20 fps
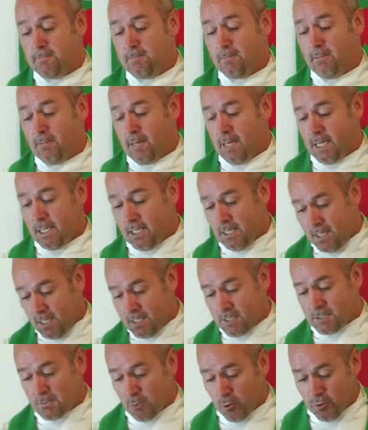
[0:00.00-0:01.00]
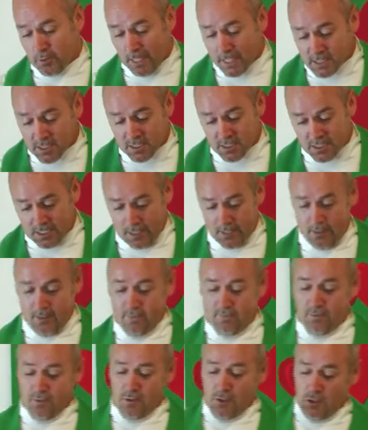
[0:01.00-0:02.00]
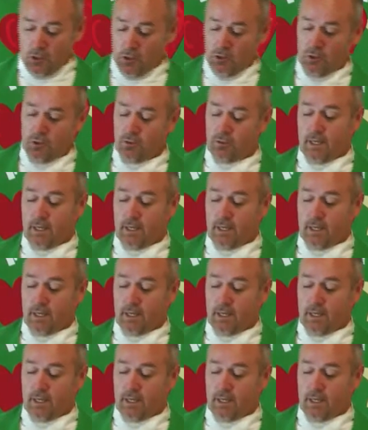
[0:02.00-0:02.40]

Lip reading: but it is more necessary for you